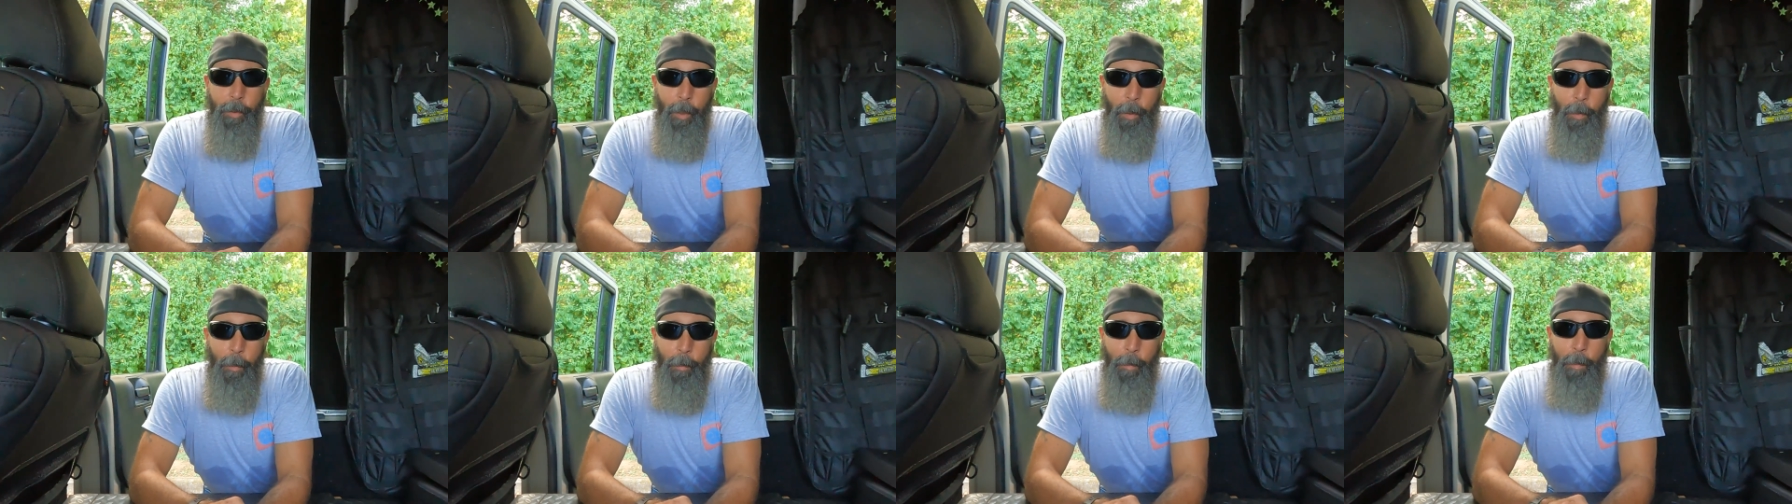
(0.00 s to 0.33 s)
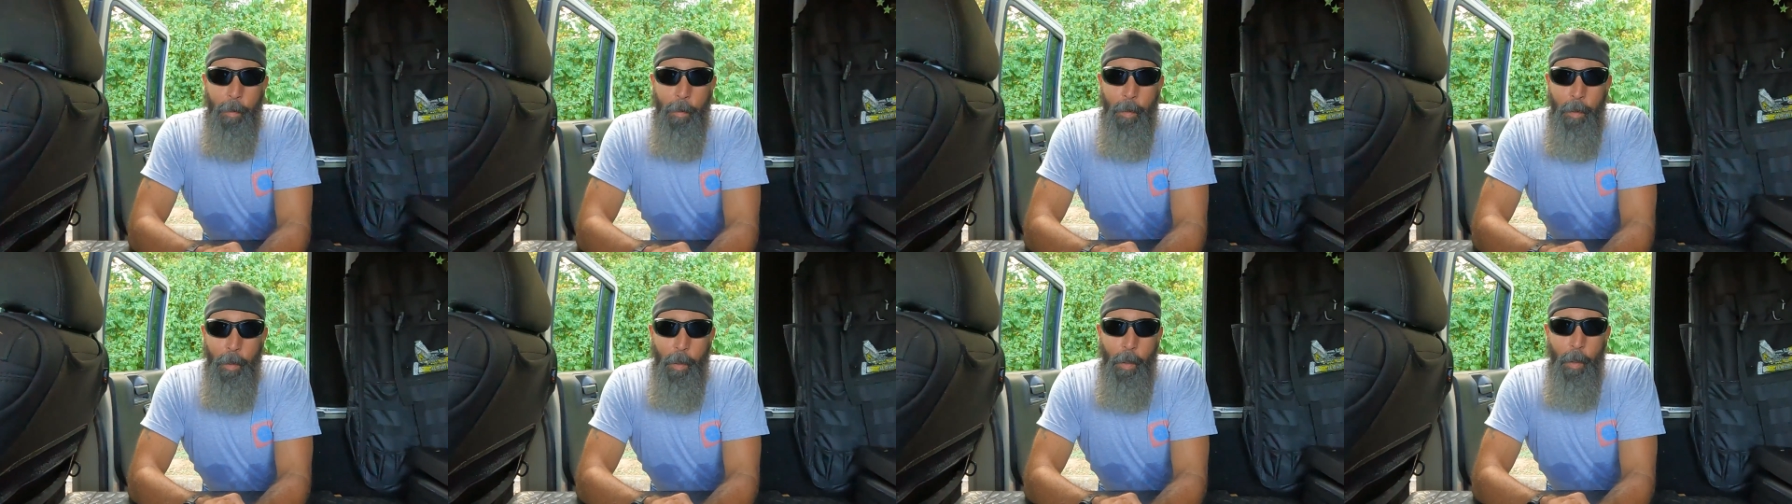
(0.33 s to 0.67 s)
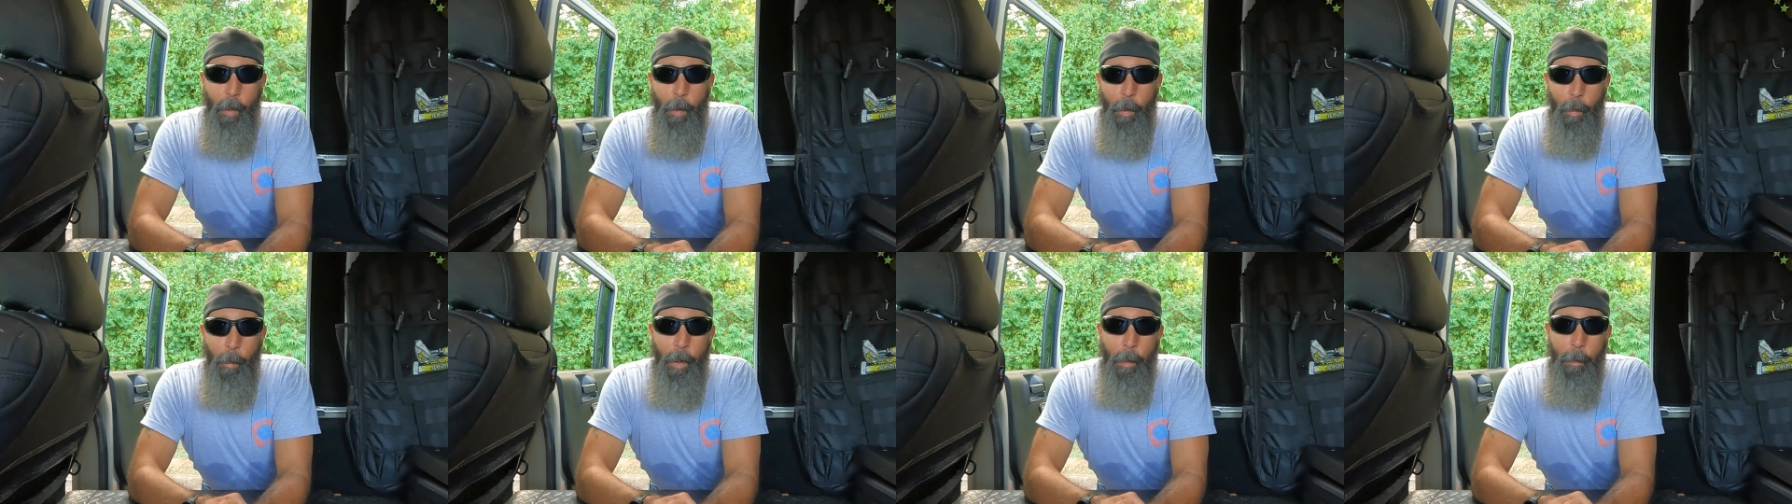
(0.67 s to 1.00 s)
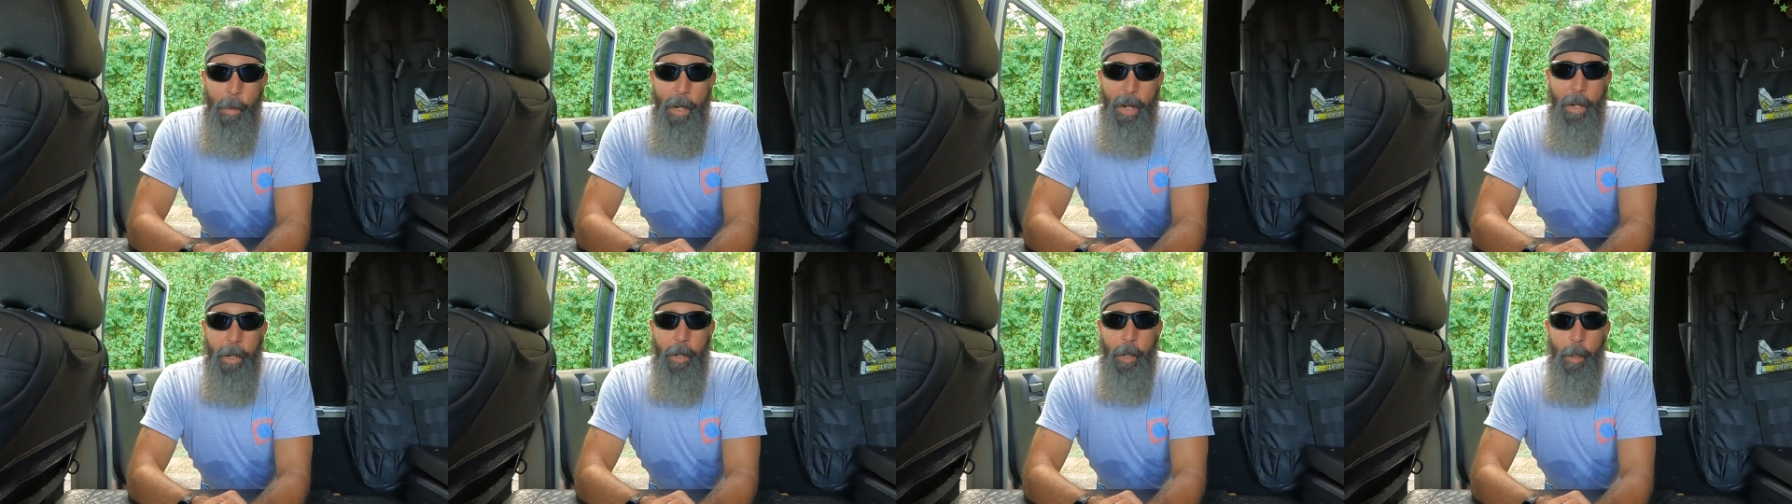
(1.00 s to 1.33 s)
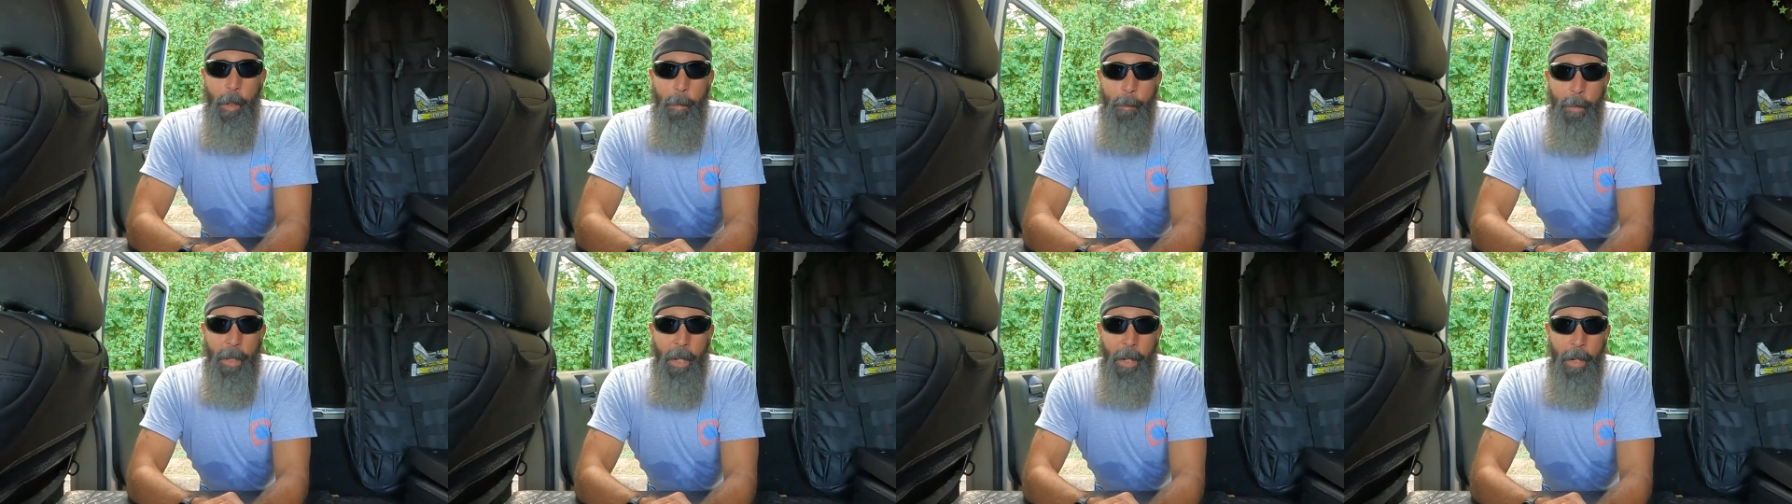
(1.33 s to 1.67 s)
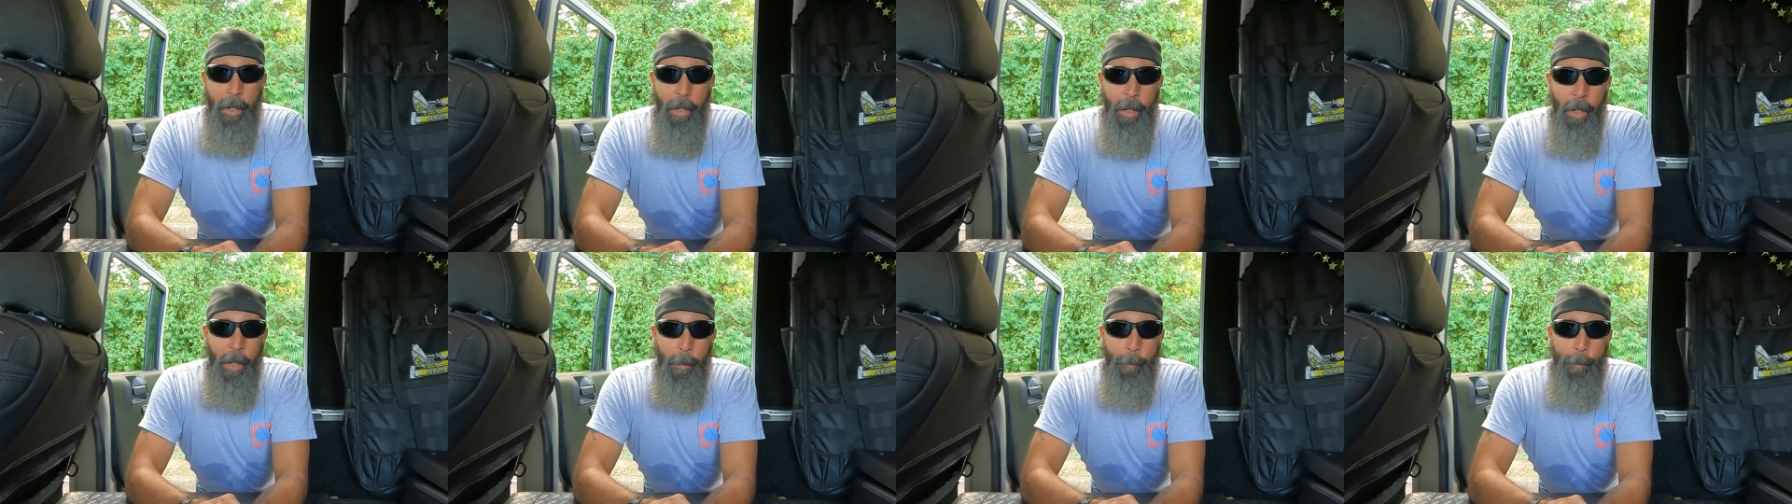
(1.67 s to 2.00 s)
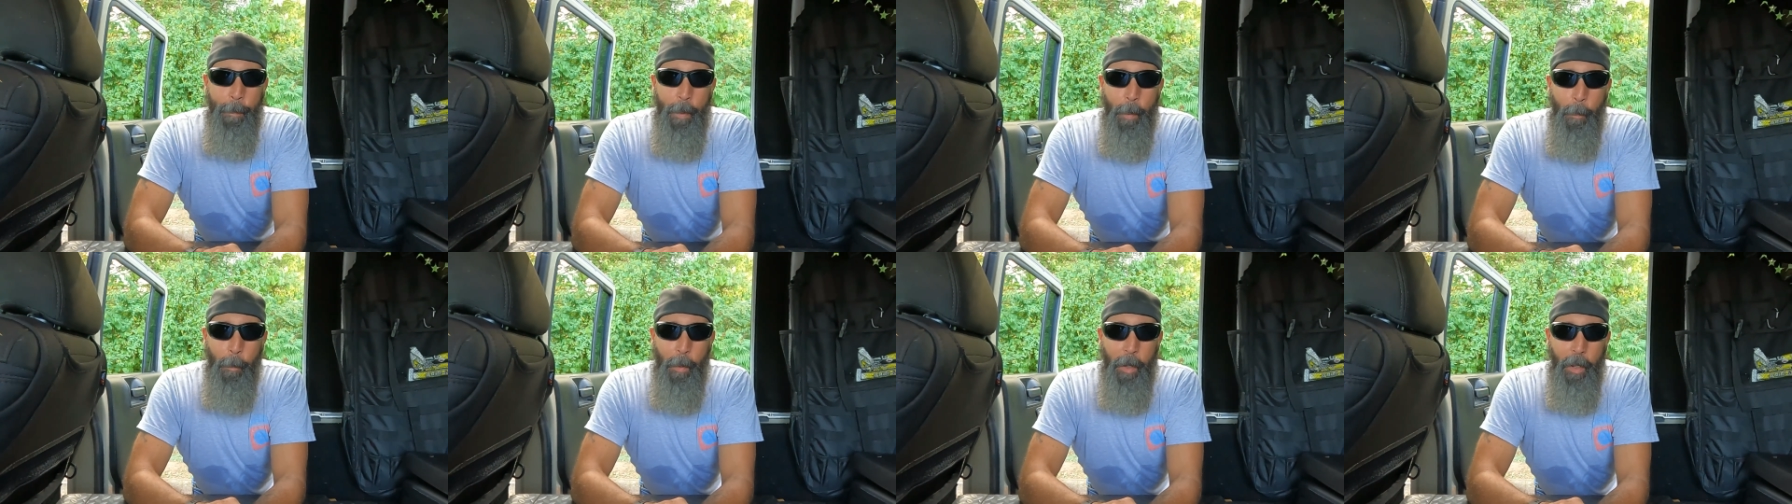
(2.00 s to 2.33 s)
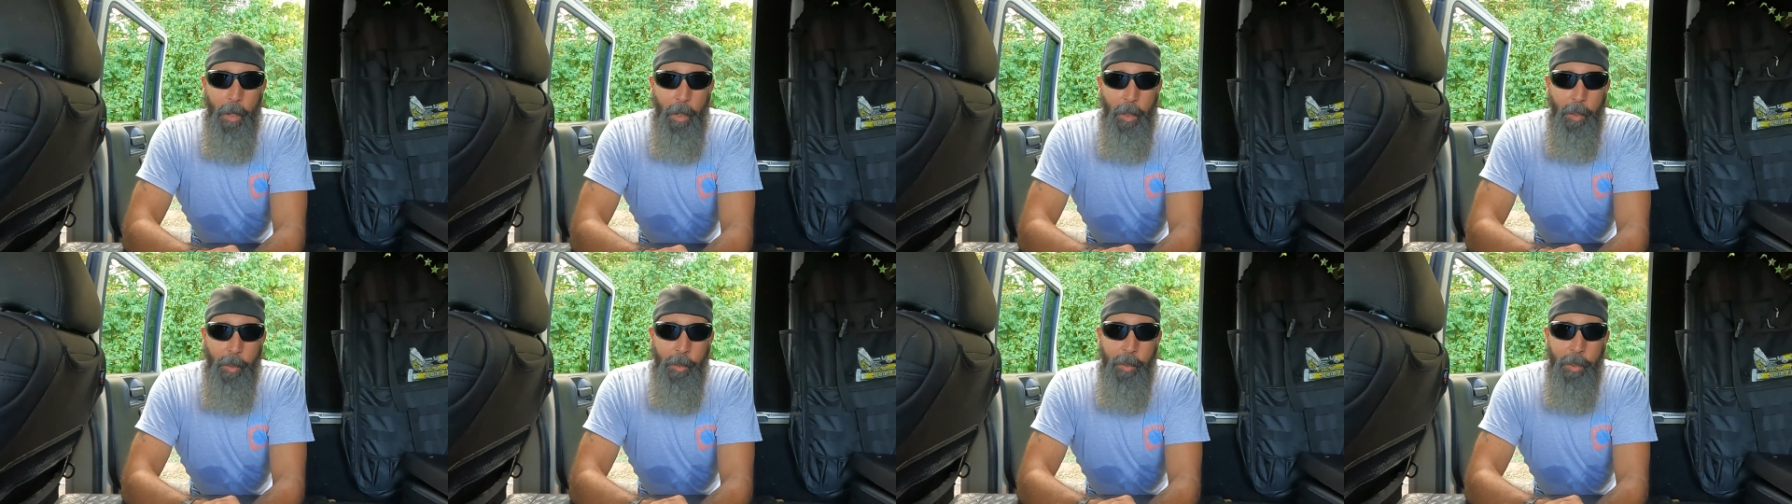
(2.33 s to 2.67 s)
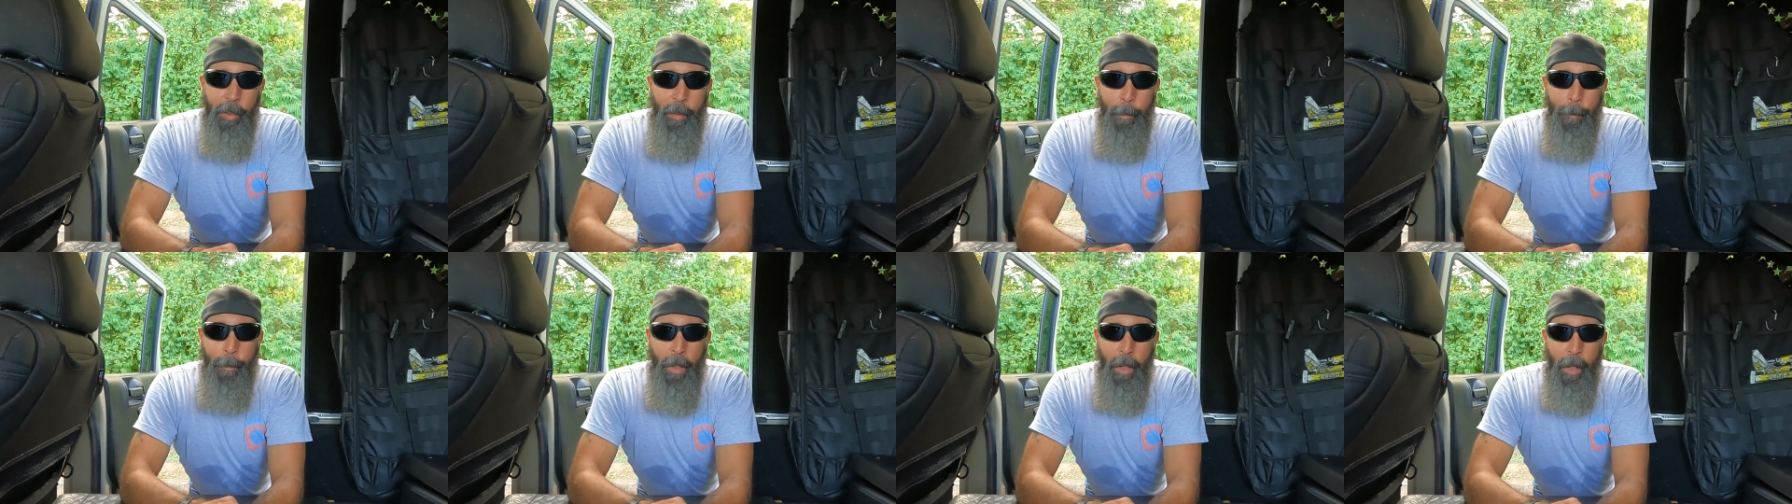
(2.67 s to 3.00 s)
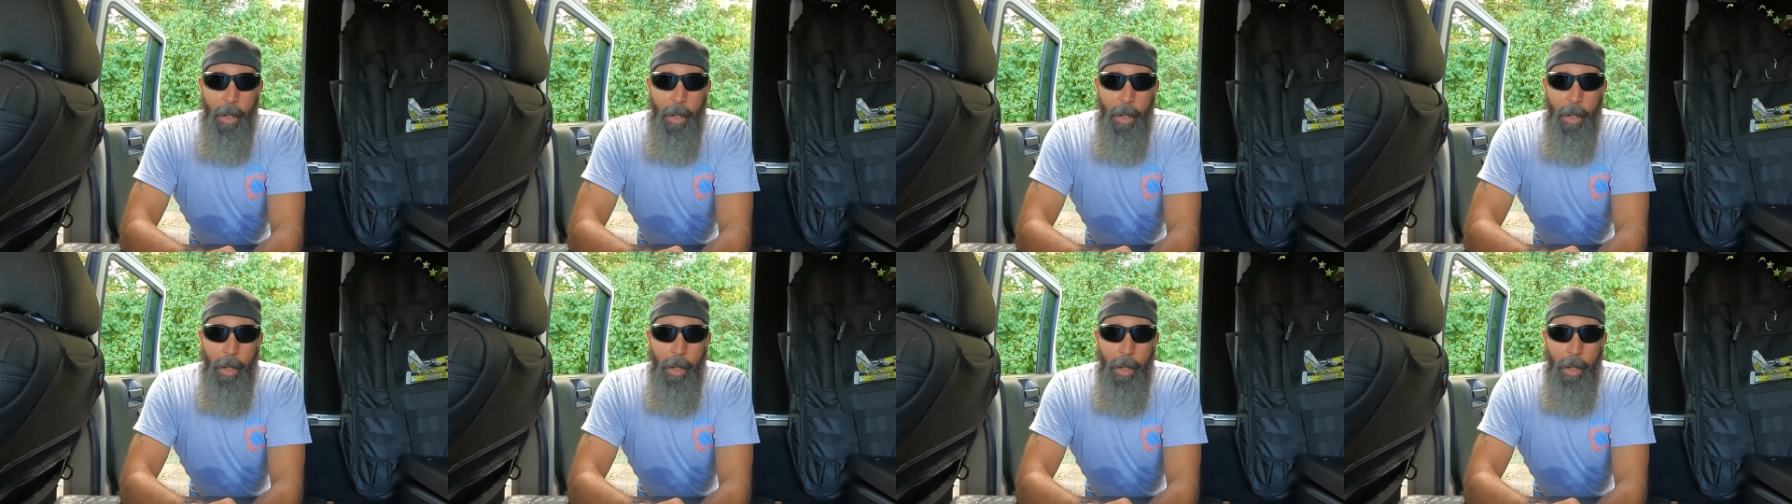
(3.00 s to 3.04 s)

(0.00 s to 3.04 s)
So where we ended up getting it was,